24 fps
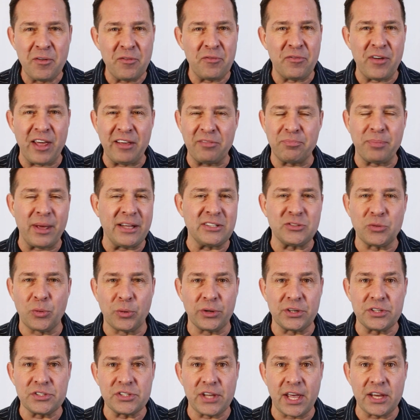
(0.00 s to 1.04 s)
faith-based
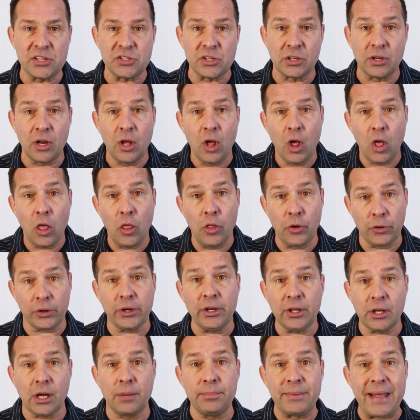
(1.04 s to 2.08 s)
organization. They're going
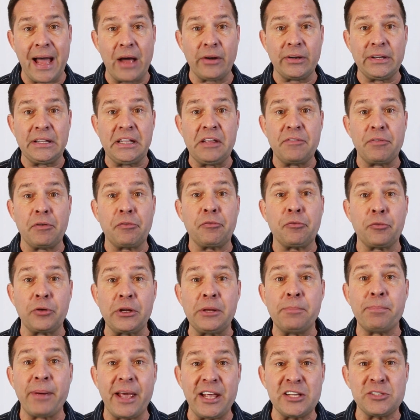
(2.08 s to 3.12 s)
to come down and give a
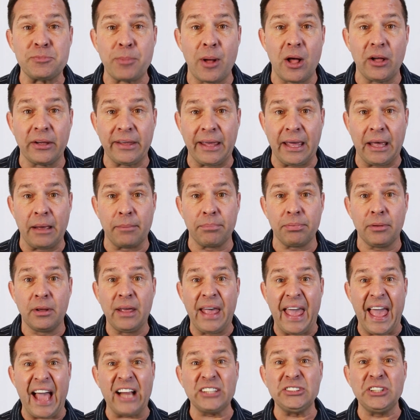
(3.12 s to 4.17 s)
free baseball camp,
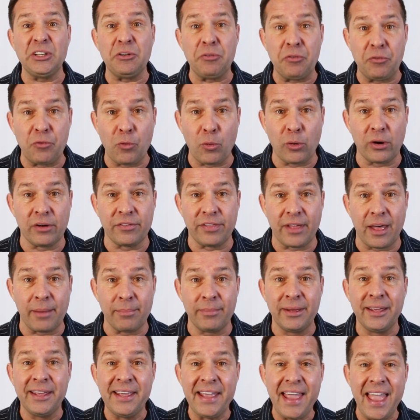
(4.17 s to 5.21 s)
actually 4 of
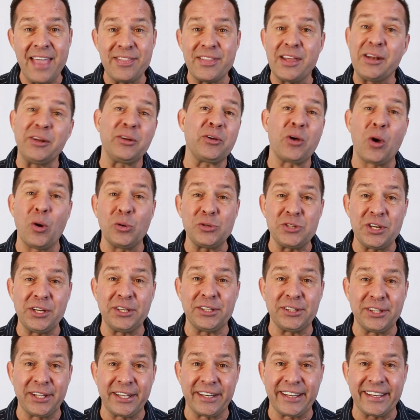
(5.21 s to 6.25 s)
them, and then a coaching
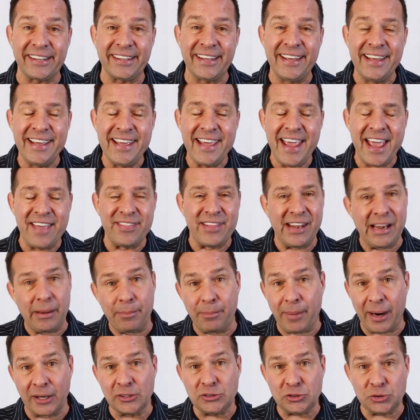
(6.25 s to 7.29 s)
clinic. And then on
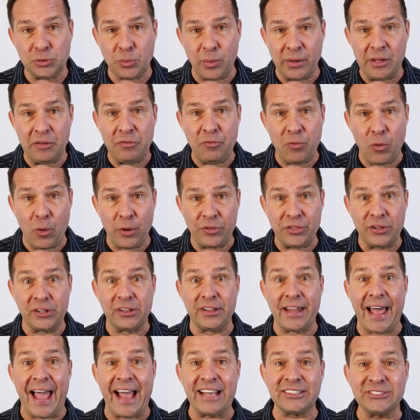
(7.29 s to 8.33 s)
March 24th, the
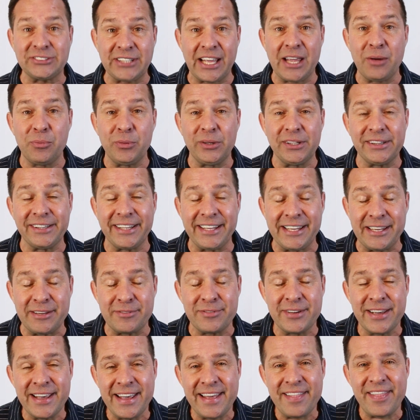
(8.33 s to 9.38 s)
last day we
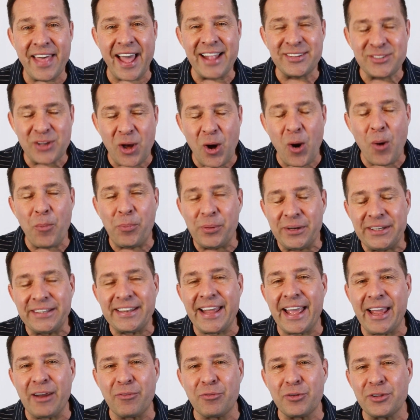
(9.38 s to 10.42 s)
leave, that's opening
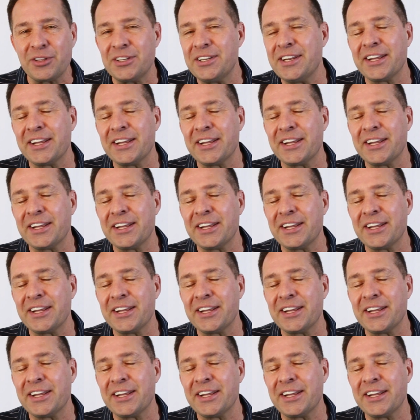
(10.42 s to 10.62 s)
day for the